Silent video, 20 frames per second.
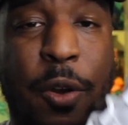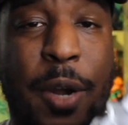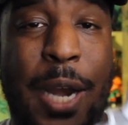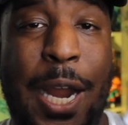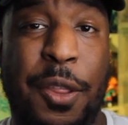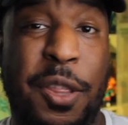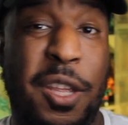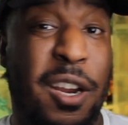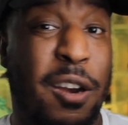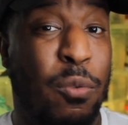
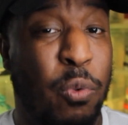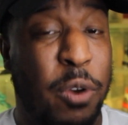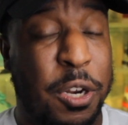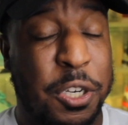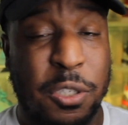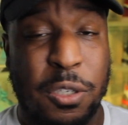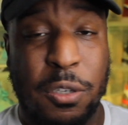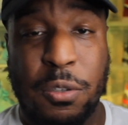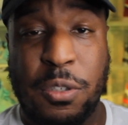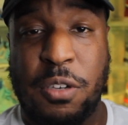Now, the
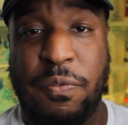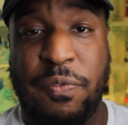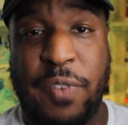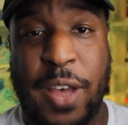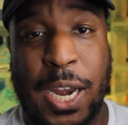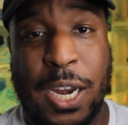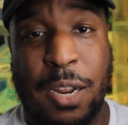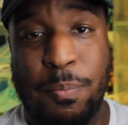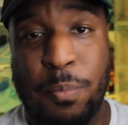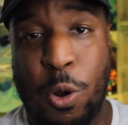original
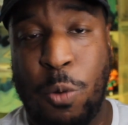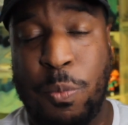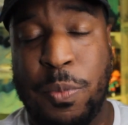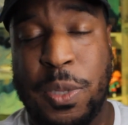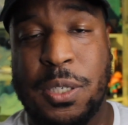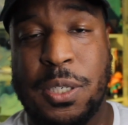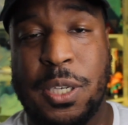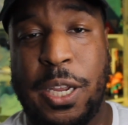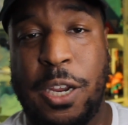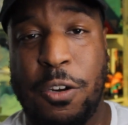Defining
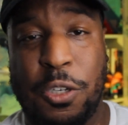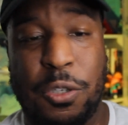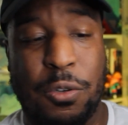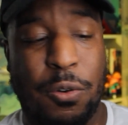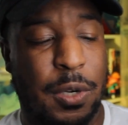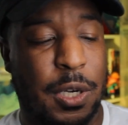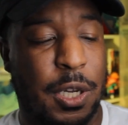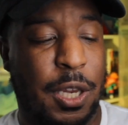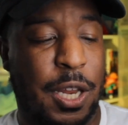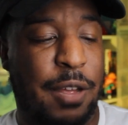Moments Air
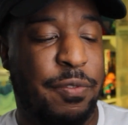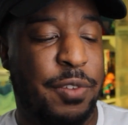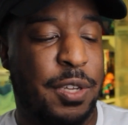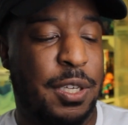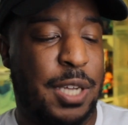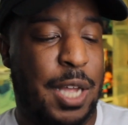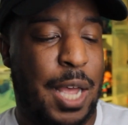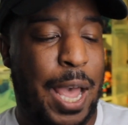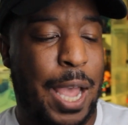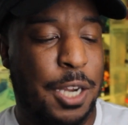Jordan
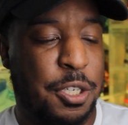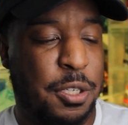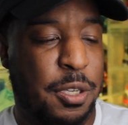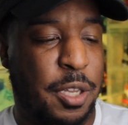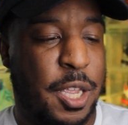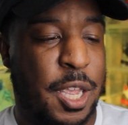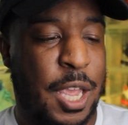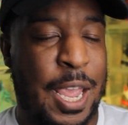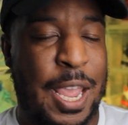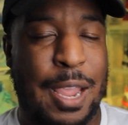11s actually
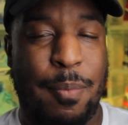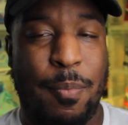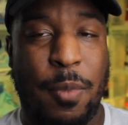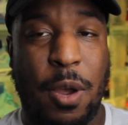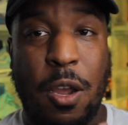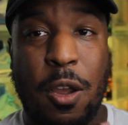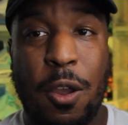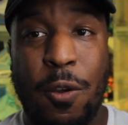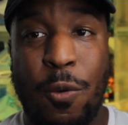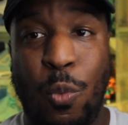came
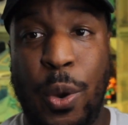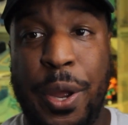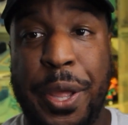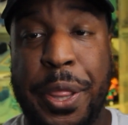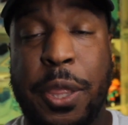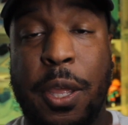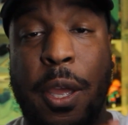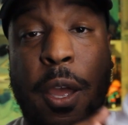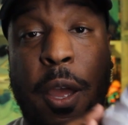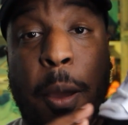
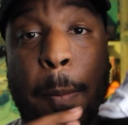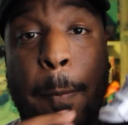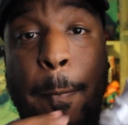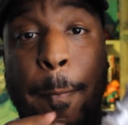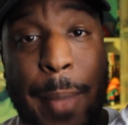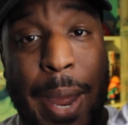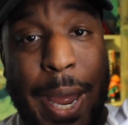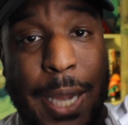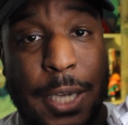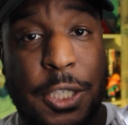with
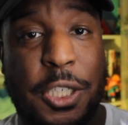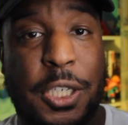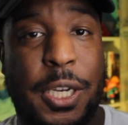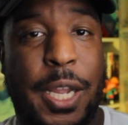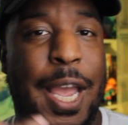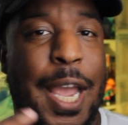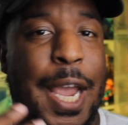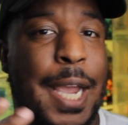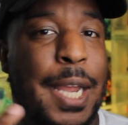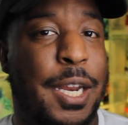mesh.
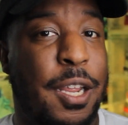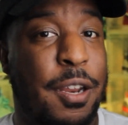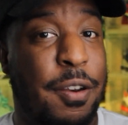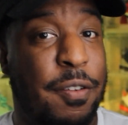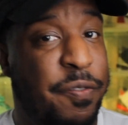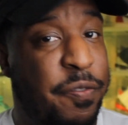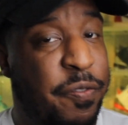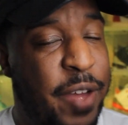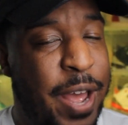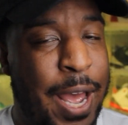And in
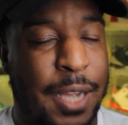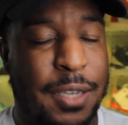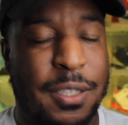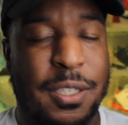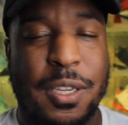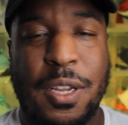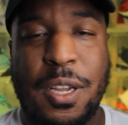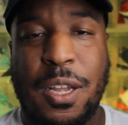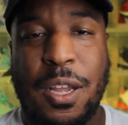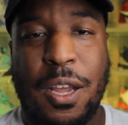fact,
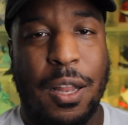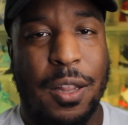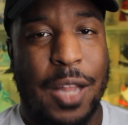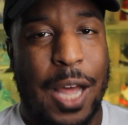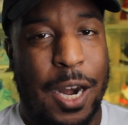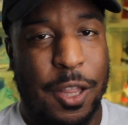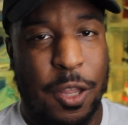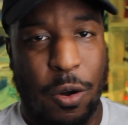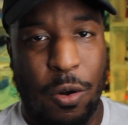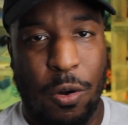a
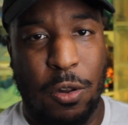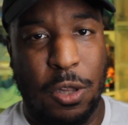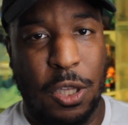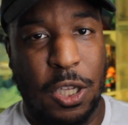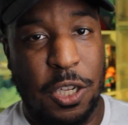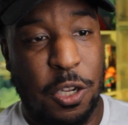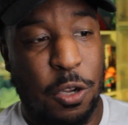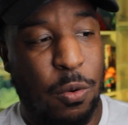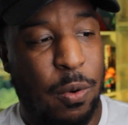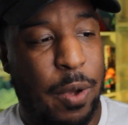lot of the
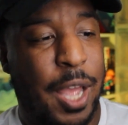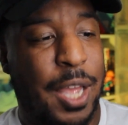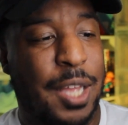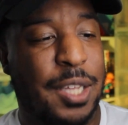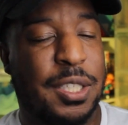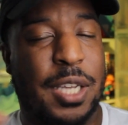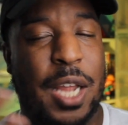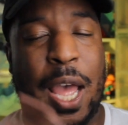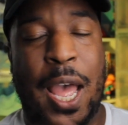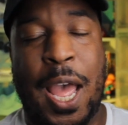early
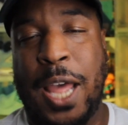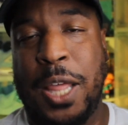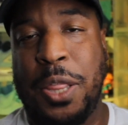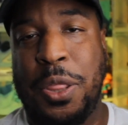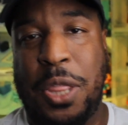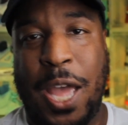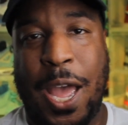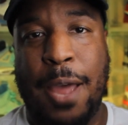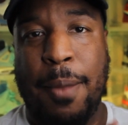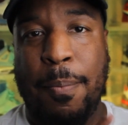UAs had
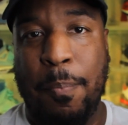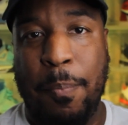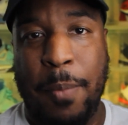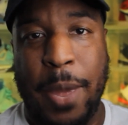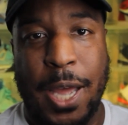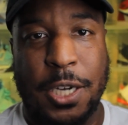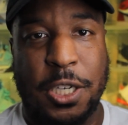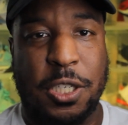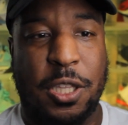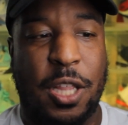that
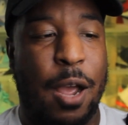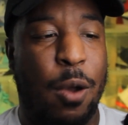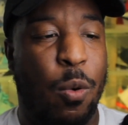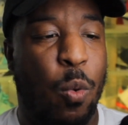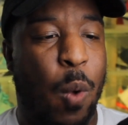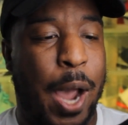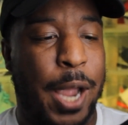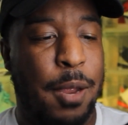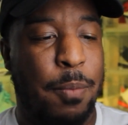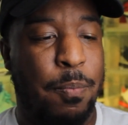mesh, that
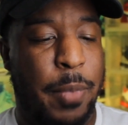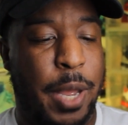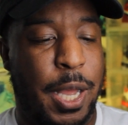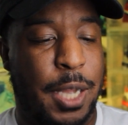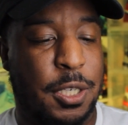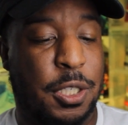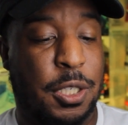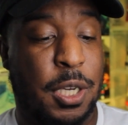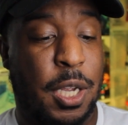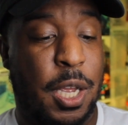white
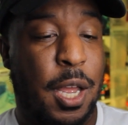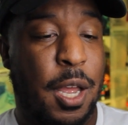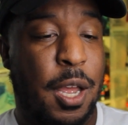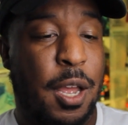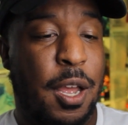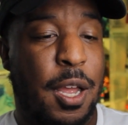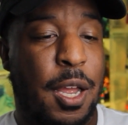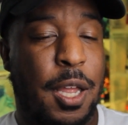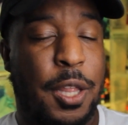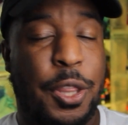mesh.
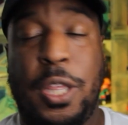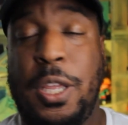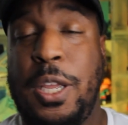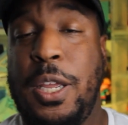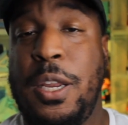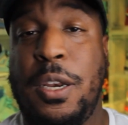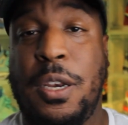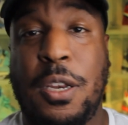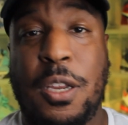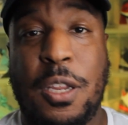And
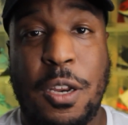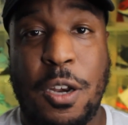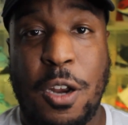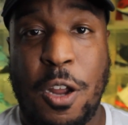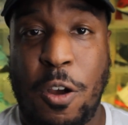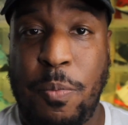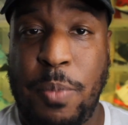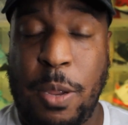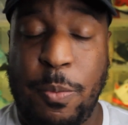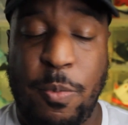then, you
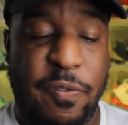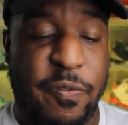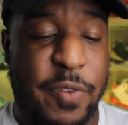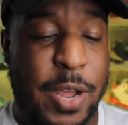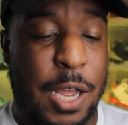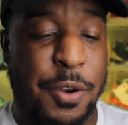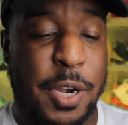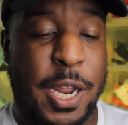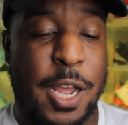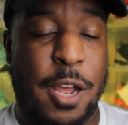know, people
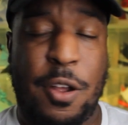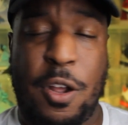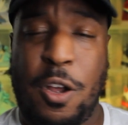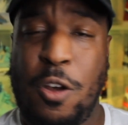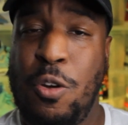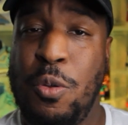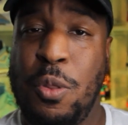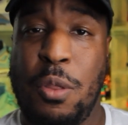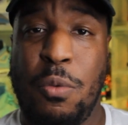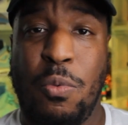found out,
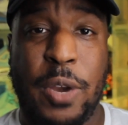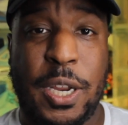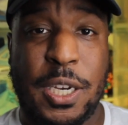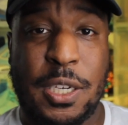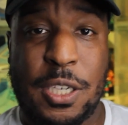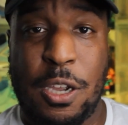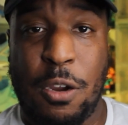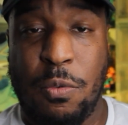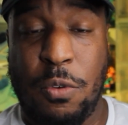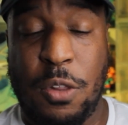oh, the
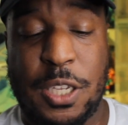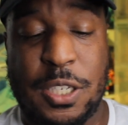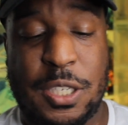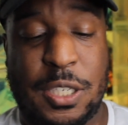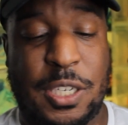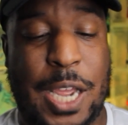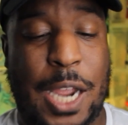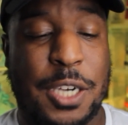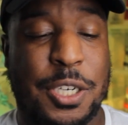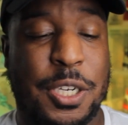retail release
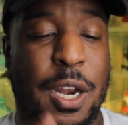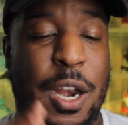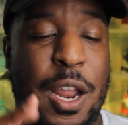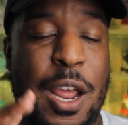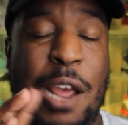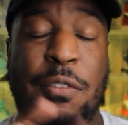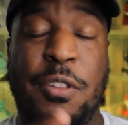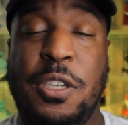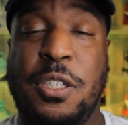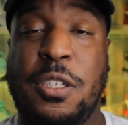is actually going to
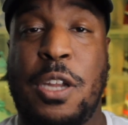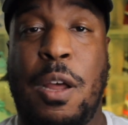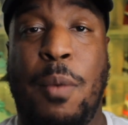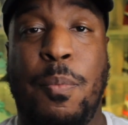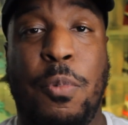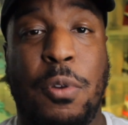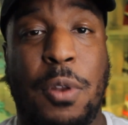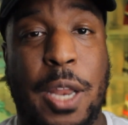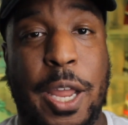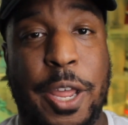have this
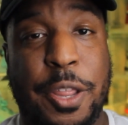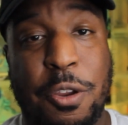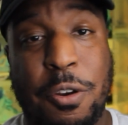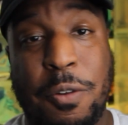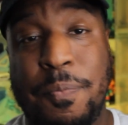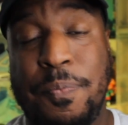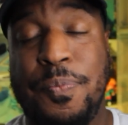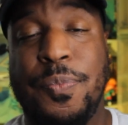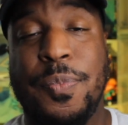tumbled leather.